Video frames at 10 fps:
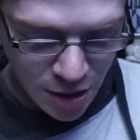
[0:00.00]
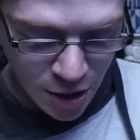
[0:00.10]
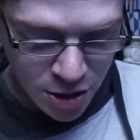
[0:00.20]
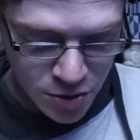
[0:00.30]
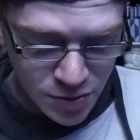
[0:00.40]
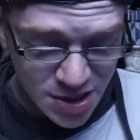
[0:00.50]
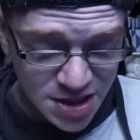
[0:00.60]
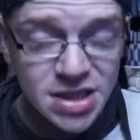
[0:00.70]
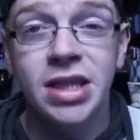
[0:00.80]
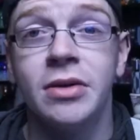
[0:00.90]
Are you
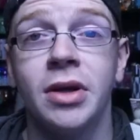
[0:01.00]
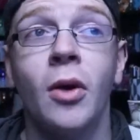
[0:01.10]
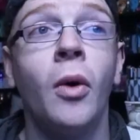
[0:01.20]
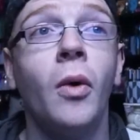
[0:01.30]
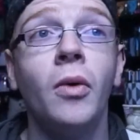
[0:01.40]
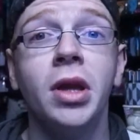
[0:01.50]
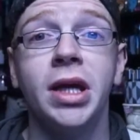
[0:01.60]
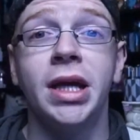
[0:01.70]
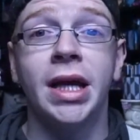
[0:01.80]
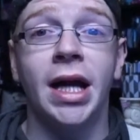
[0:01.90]
serious?
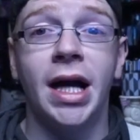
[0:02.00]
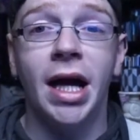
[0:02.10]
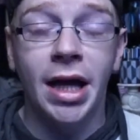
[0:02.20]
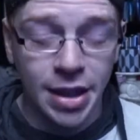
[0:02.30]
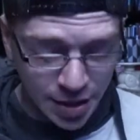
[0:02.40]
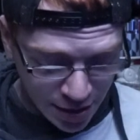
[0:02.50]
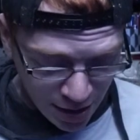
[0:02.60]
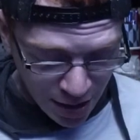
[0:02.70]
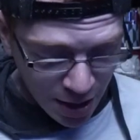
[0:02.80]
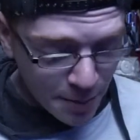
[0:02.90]
Holy god.
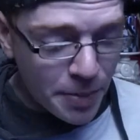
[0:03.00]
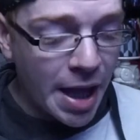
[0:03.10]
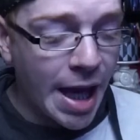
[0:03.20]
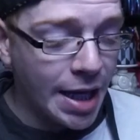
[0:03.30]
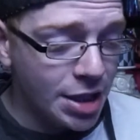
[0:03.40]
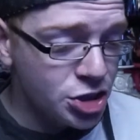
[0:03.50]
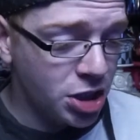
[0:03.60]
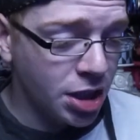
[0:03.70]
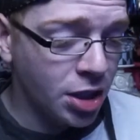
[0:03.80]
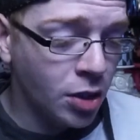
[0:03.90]

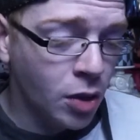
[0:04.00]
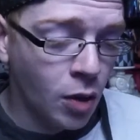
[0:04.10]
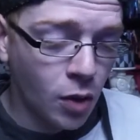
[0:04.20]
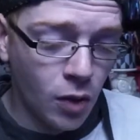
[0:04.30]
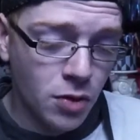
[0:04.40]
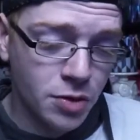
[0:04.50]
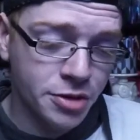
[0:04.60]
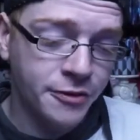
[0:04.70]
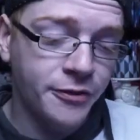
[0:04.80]
Packaging goals.